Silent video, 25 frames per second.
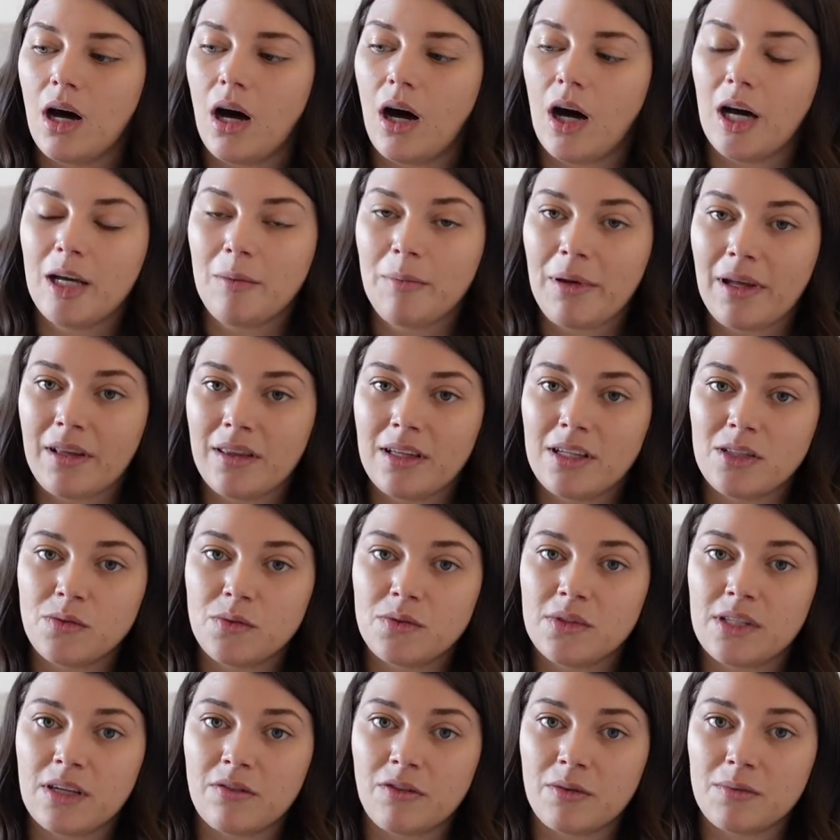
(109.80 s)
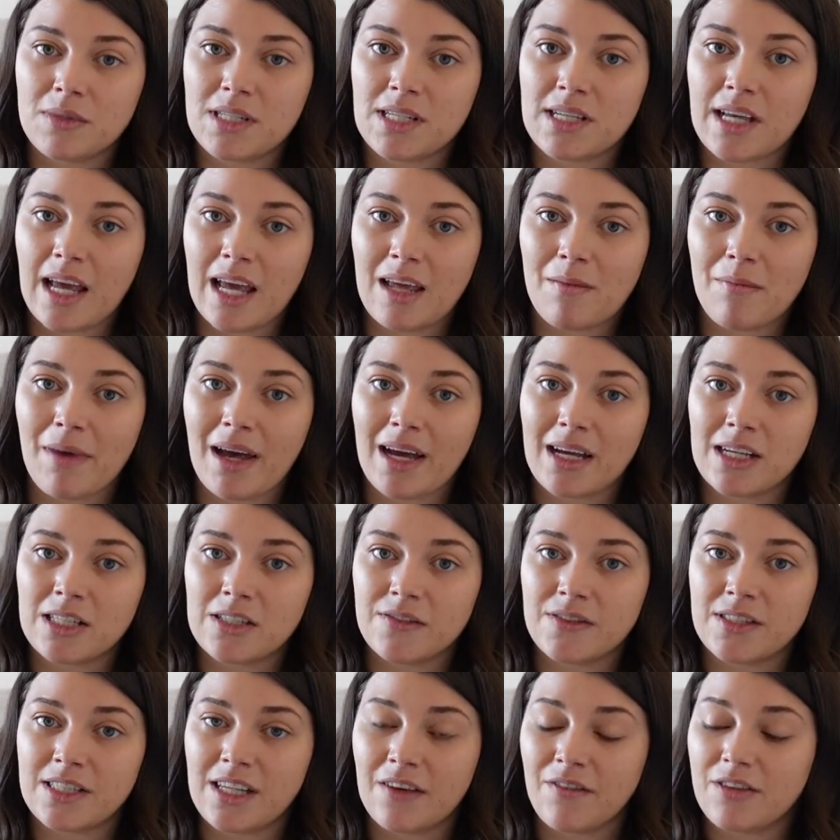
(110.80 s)
I picked these ones up from TK Maxx
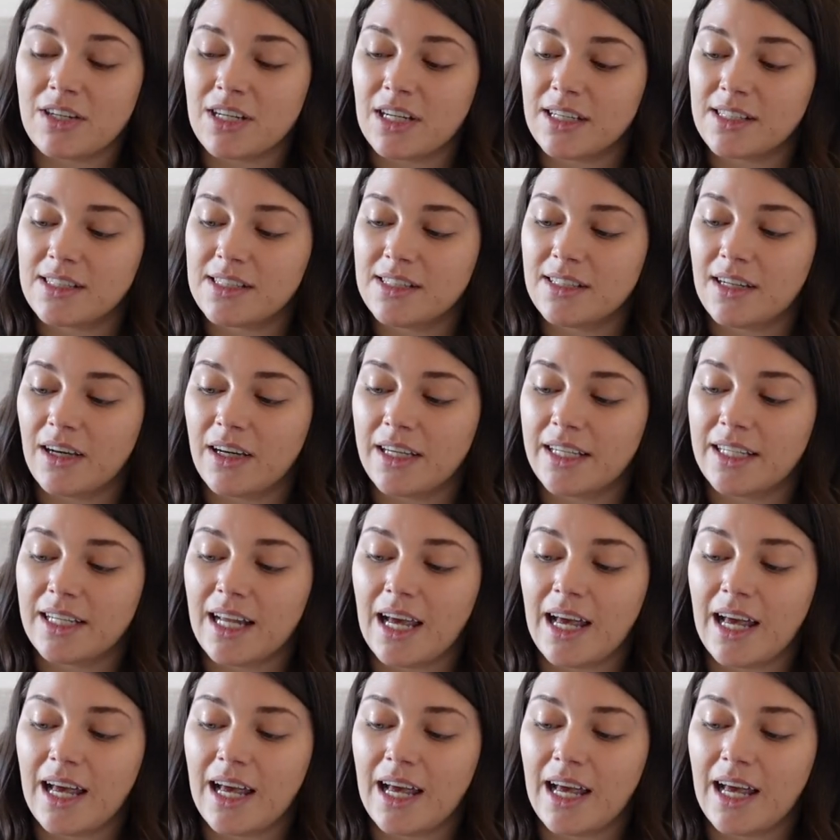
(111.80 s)
for $7.99 um,